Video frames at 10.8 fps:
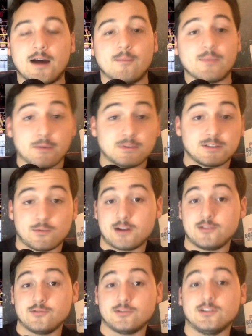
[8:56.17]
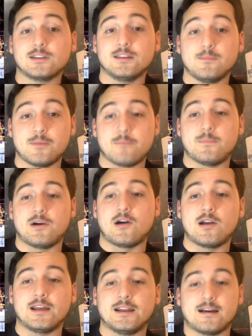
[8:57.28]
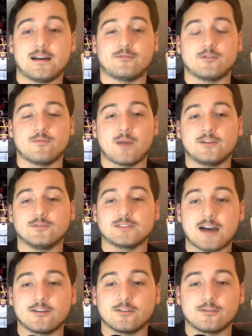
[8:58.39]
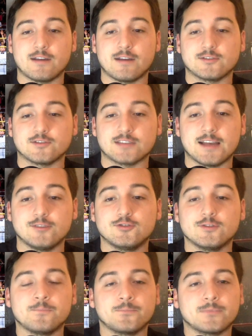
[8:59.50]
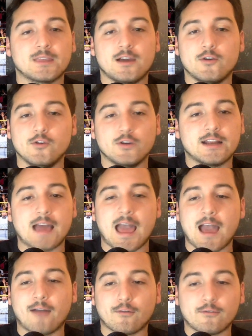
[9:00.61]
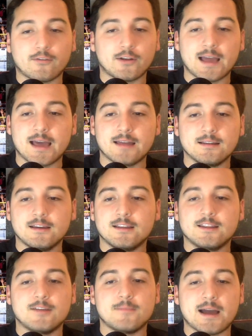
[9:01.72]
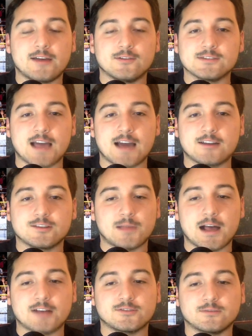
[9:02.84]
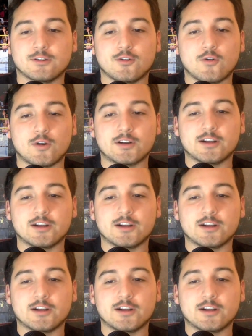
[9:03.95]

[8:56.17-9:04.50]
He was the one who took the bump on it after Michaels countered the Razor's Edge. Who could ever forget the Michaels ladder splash from the corner?